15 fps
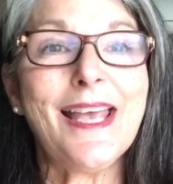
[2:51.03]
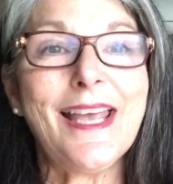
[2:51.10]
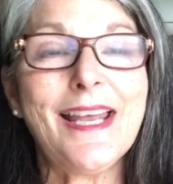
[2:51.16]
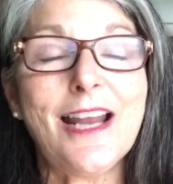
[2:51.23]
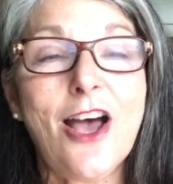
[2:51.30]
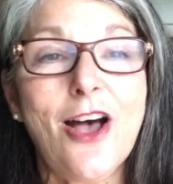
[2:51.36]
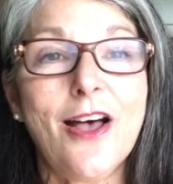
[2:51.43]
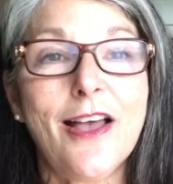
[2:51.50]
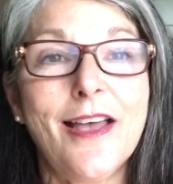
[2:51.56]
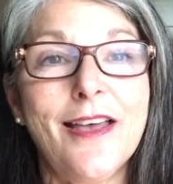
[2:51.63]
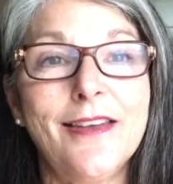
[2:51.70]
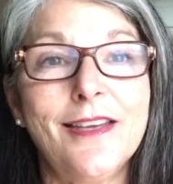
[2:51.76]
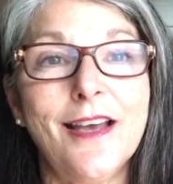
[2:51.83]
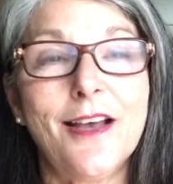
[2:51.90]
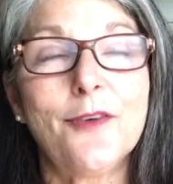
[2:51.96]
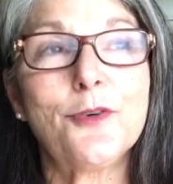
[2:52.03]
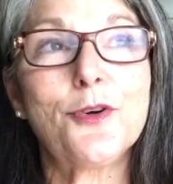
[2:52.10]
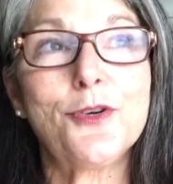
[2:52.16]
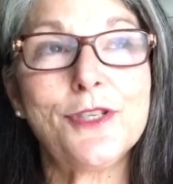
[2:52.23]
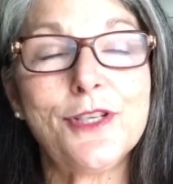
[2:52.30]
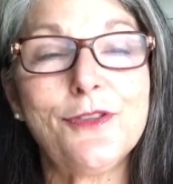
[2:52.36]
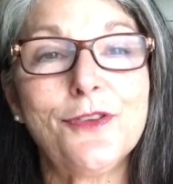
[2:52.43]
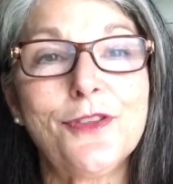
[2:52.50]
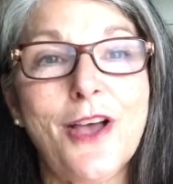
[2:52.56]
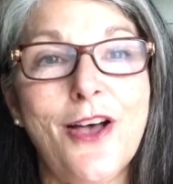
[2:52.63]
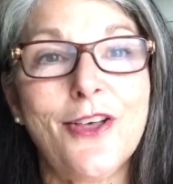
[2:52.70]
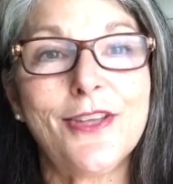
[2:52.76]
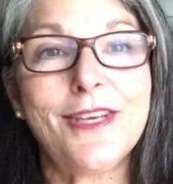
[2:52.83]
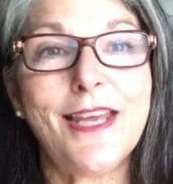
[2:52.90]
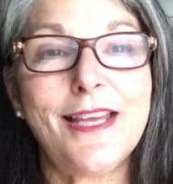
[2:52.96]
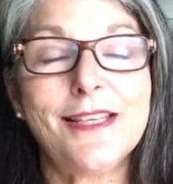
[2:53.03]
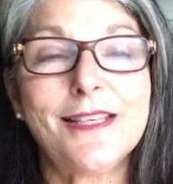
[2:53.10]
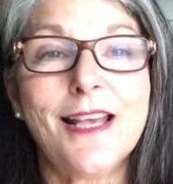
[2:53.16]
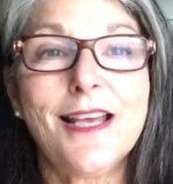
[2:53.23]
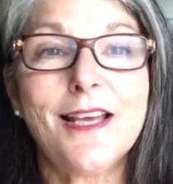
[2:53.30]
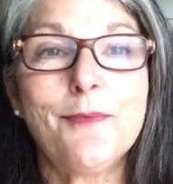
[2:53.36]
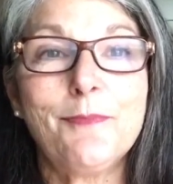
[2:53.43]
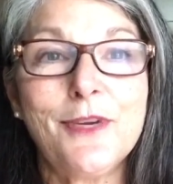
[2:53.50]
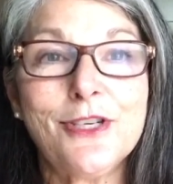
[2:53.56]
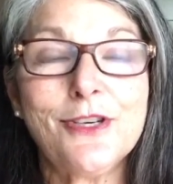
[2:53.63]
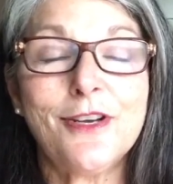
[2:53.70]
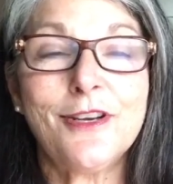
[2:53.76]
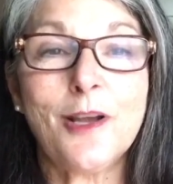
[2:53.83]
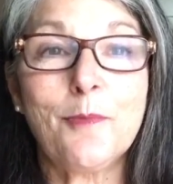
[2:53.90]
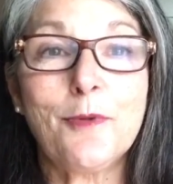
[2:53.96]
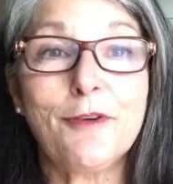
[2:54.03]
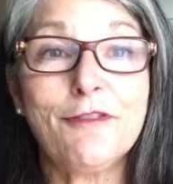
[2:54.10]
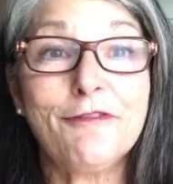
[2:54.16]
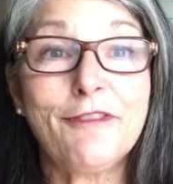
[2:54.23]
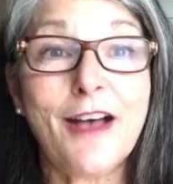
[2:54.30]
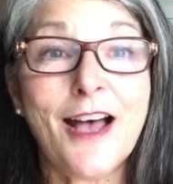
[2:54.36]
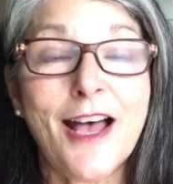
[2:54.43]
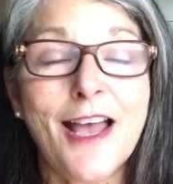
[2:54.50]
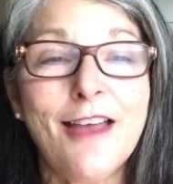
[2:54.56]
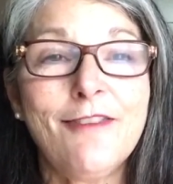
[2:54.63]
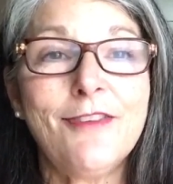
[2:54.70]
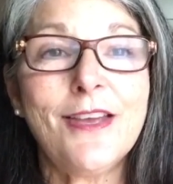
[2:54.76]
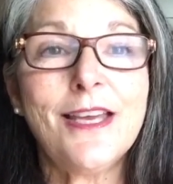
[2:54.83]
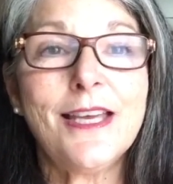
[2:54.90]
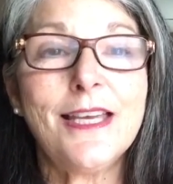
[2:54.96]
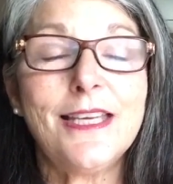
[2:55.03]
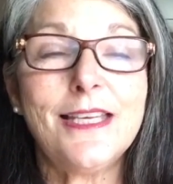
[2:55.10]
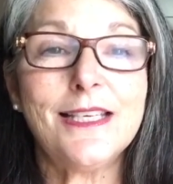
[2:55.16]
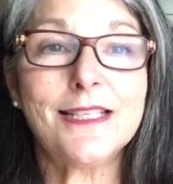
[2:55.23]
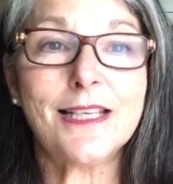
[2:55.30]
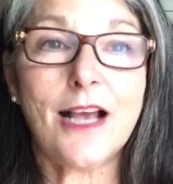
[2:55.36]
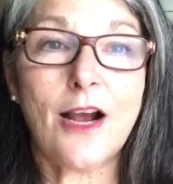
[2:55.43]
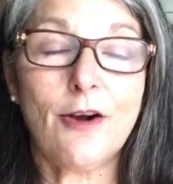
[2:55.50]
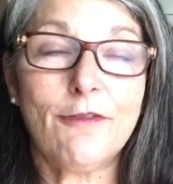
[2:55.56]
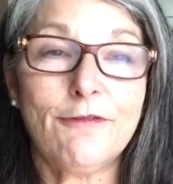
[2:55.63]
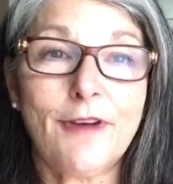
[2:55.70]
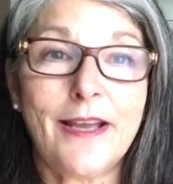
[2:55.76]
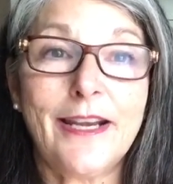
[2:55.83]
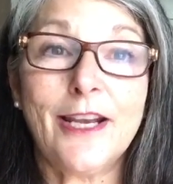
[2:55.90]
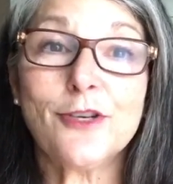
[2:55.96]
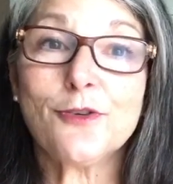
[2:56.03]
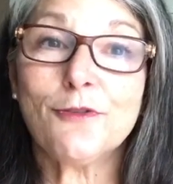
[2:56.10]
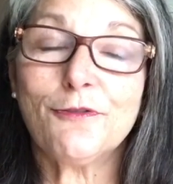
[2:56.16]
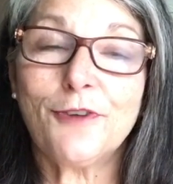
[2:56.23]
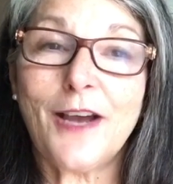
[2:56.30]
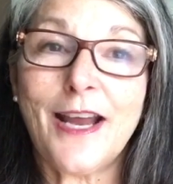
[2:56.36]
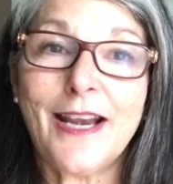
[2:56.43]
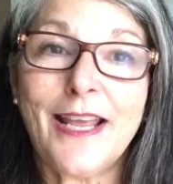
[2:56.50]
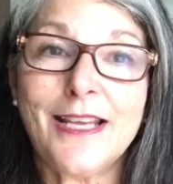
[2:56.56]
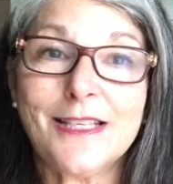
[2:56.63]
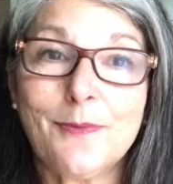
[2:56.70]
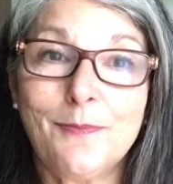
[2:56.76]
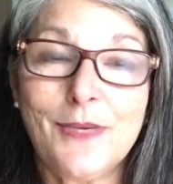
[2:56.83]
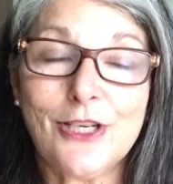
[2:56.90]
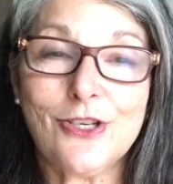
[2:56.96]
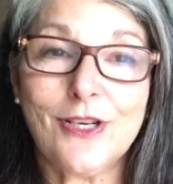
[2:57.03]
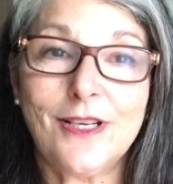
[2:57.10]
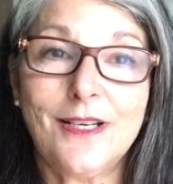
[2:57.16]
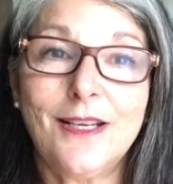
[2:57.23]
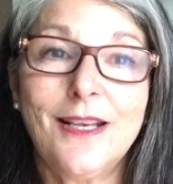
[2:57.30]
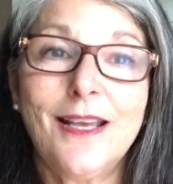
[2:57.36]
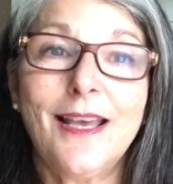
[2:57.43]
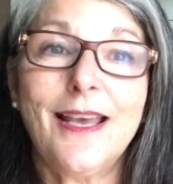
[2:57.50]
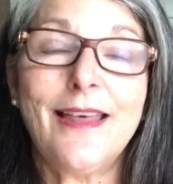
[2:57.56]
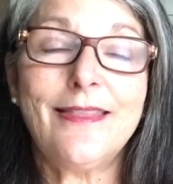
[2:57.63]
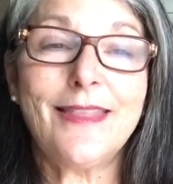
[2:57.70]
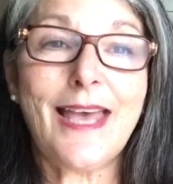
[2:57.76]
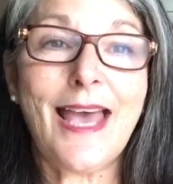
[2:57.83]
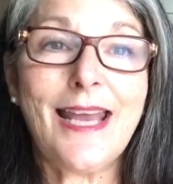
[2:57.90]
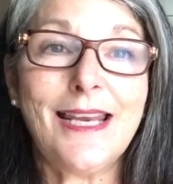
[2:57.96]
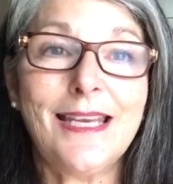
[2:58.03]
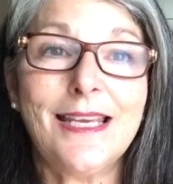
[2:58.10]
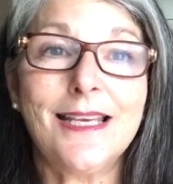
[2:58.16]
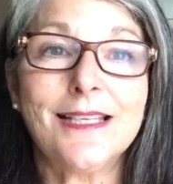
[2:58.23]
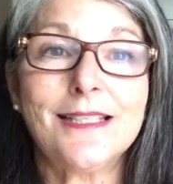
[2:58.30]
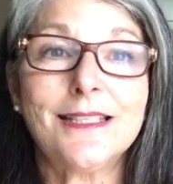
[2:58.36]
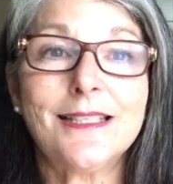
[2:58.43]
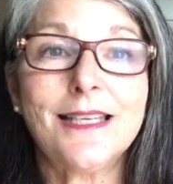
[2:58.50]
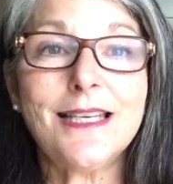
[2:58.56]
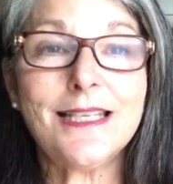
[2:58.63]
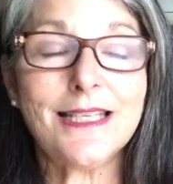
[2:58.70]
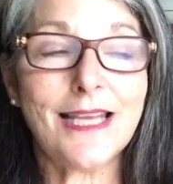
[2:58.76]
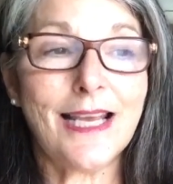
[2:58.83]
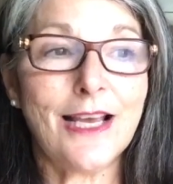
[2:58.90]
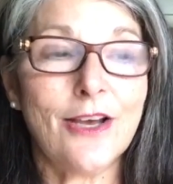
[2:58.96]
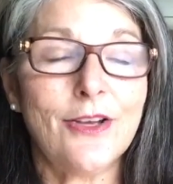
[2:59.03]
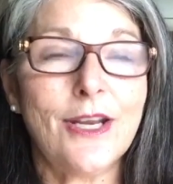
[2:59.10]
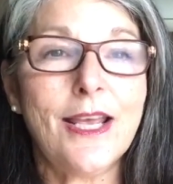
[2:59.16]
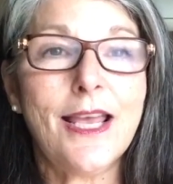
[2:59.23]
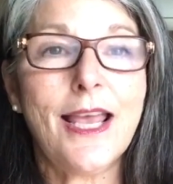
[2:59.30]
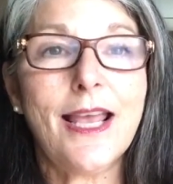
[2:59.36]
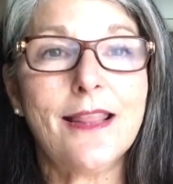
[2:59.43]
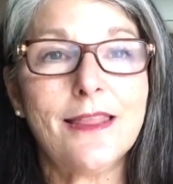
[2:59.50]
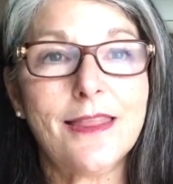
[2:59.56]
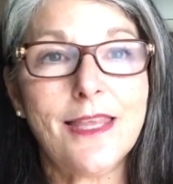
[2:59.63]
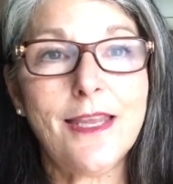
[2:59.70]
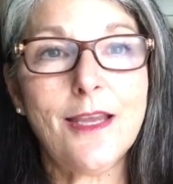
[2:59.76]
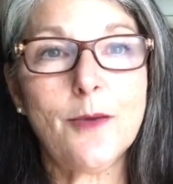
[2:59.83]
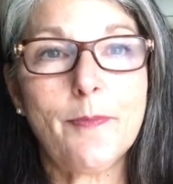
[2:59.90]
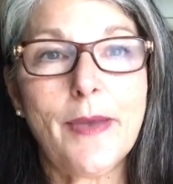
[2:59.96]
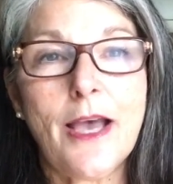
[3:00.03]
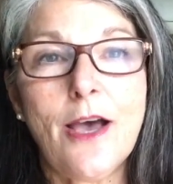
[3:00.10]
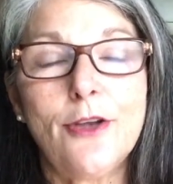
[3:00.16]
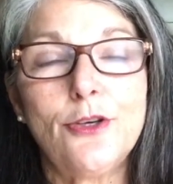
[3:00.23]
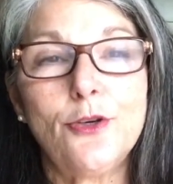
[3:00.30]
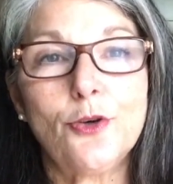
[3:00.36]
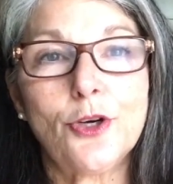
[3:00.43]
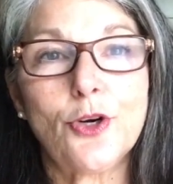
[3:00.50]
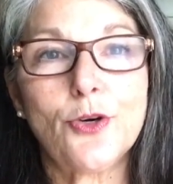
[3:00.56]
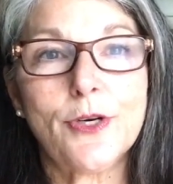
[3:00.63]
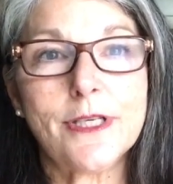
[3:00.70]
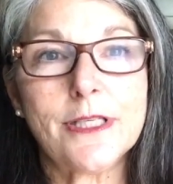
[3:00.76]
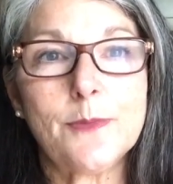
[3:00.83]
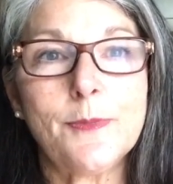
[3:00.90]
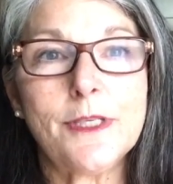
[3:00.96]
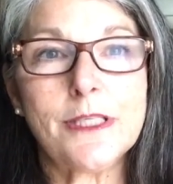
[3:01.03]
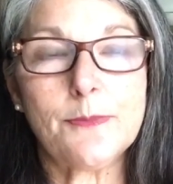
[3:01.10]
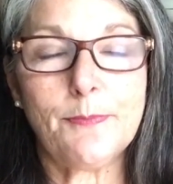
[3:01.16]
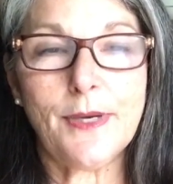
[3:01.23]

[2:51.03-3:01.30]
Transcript: And Cruising Through the Holidays, mission number 5 is our Financial Fridays mission, and that is sit down and think about your Christmas